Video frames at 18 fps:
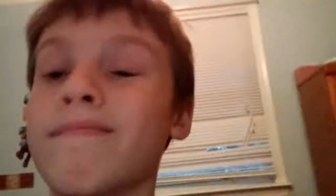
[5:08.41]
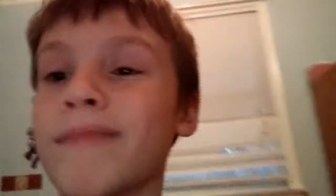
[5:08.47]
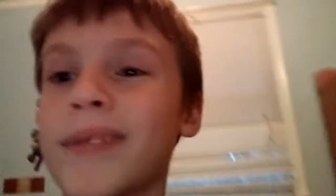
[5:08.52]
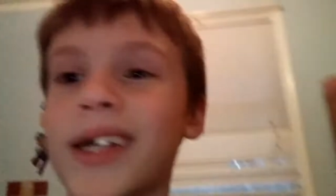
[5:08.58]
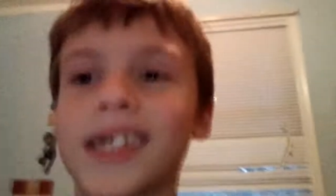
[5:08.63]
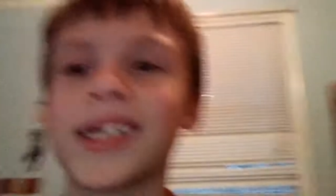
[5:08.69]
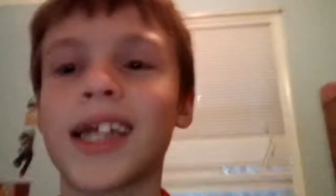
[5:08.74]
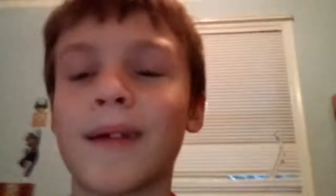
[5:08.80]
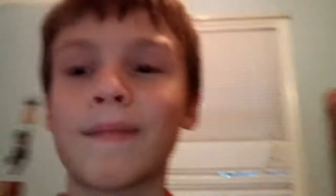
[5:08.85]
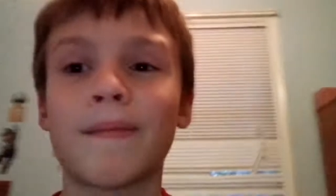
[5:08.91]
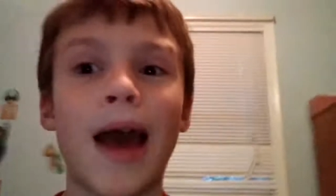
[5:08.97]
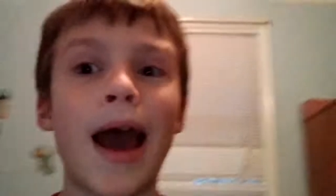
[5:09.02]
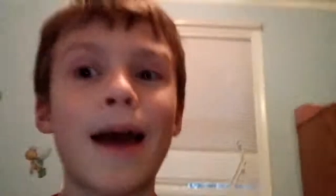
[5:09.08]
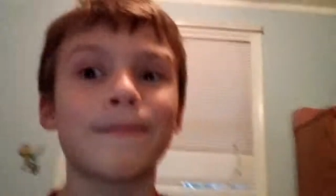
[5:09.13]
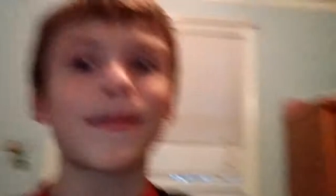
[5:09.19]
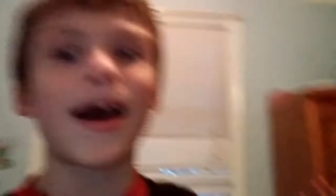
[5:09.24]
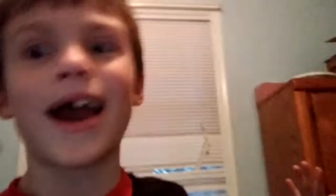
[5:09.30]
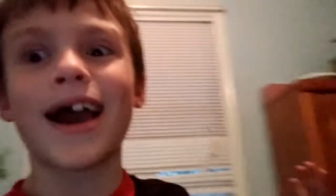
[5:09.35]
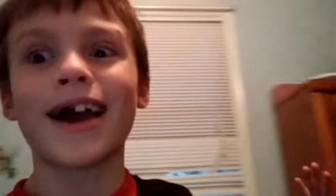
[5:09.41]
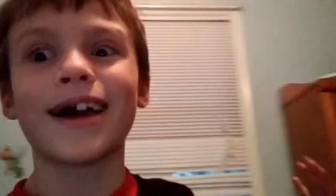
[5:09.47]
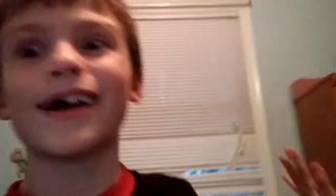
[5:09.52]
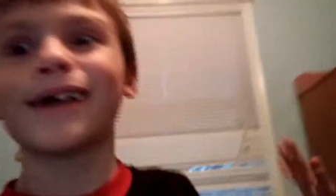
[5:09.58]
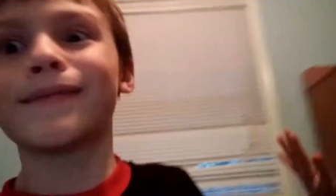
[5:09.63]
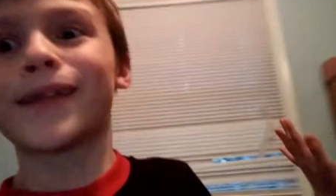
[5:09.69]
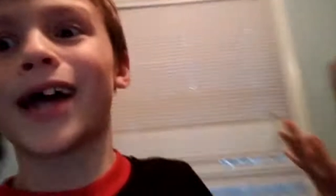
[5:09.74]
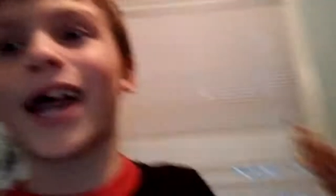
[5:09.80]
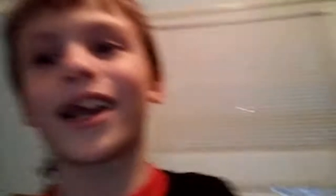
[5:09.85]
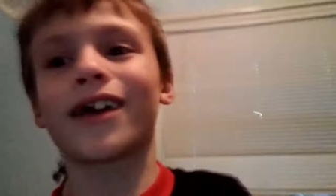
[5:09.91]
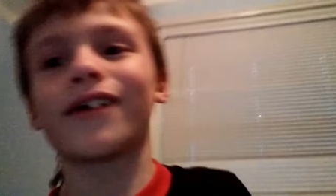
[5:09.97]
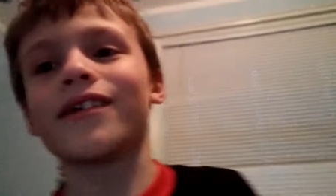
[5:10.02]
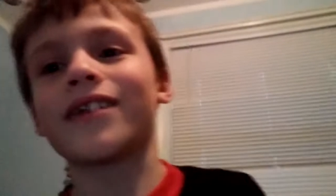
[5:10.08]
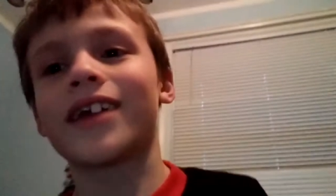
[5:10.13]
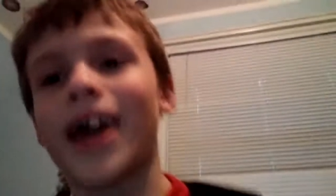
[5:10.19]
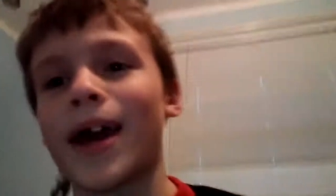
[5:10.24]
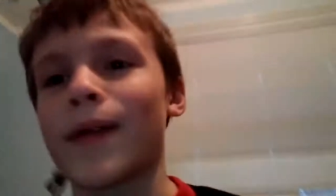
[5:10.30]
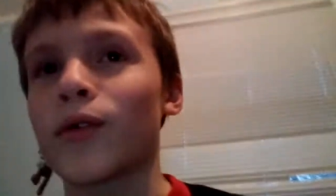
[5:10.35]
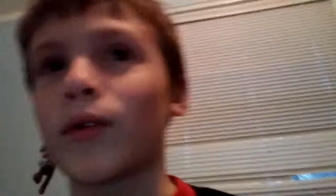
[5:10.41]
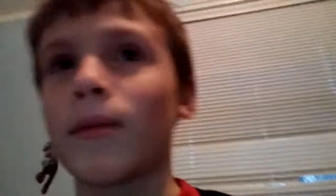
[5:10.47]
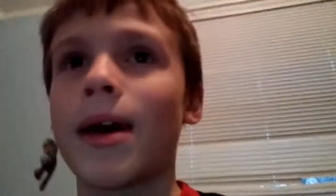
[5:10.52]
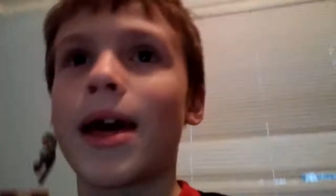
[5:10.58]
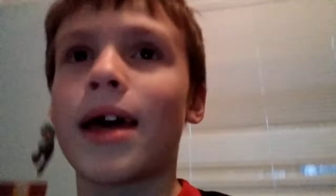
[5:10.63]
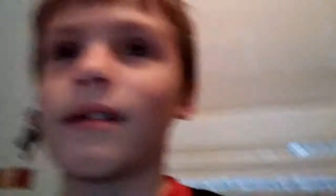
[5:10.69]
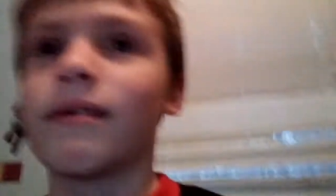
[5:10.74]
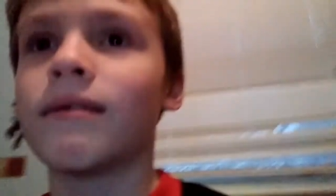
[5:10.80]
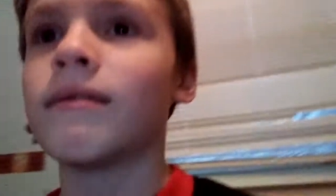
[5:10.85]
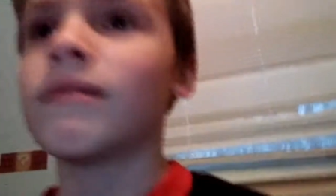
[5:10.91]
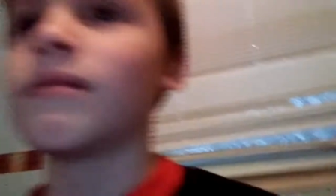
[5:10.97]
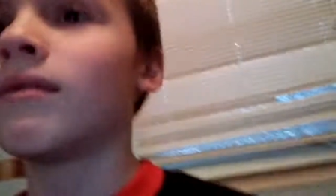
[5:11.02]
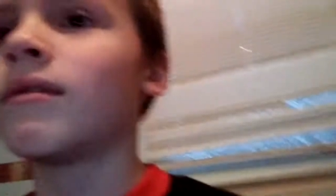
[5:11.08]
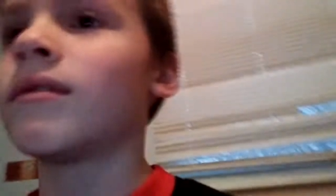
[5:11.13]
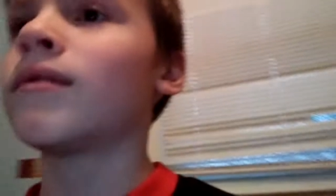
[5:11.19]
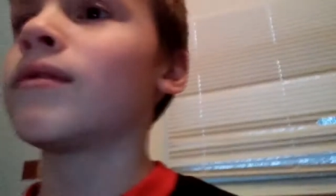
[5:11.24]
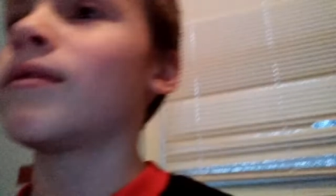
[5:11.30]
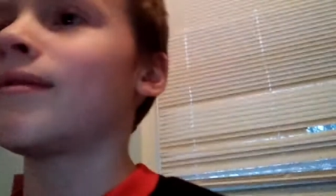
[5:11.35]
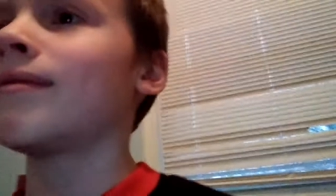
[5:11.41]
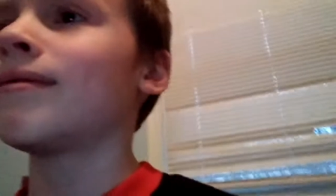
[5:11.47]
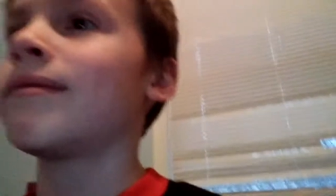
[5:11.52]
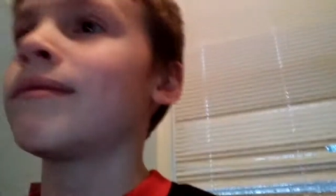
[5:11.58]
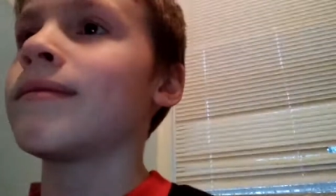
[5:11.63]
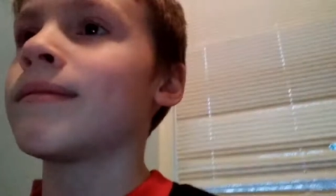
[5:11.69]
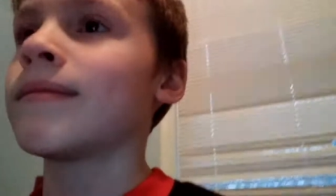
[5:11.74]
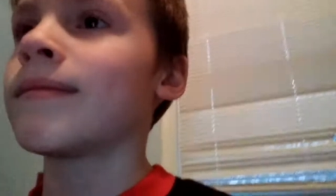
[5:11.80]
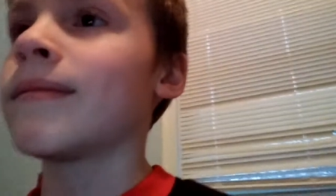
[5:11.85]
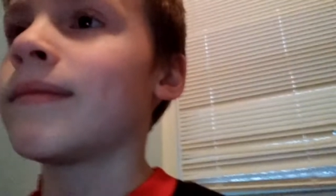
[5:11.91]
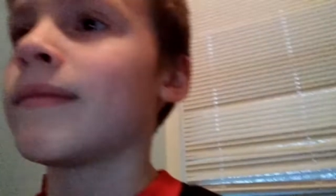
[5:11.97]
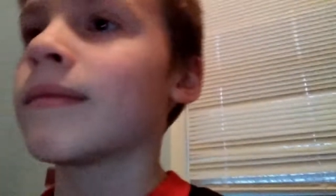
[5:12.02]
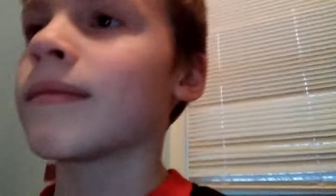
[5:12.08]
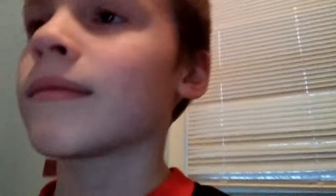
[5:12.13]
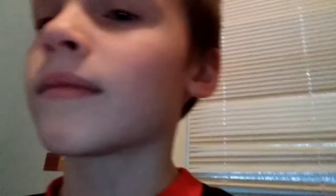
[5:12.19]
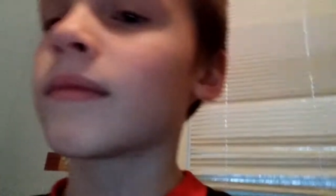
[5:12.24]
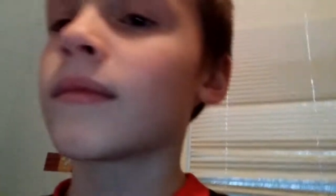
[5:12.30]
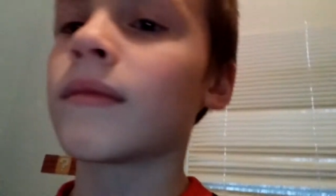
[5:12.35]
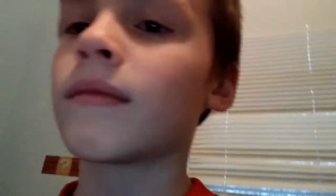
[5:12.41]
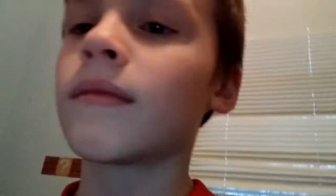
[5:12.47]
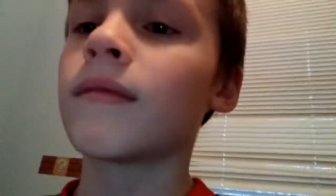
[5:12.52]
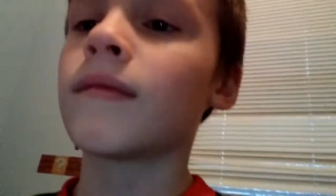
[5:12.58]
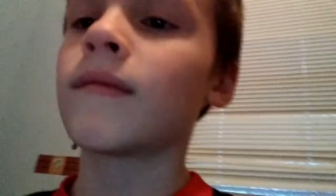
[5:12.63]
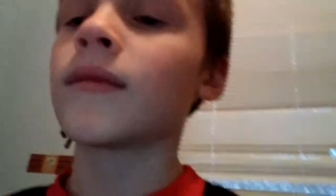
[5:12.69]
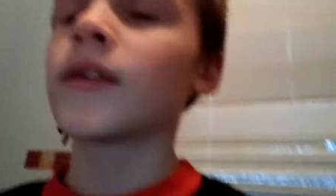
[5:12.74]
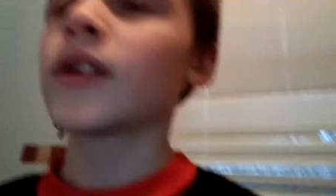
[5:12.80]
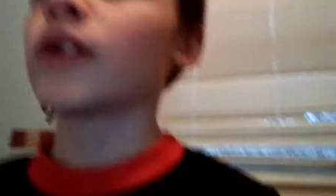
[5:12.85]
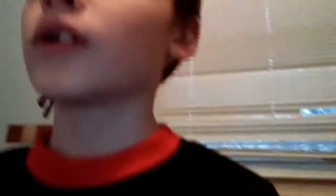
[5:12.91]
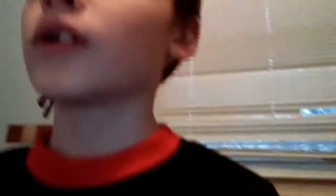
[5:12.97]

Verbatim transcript: Guys, I'm, I'm not. I'm not a good cameraman. So, guys, look.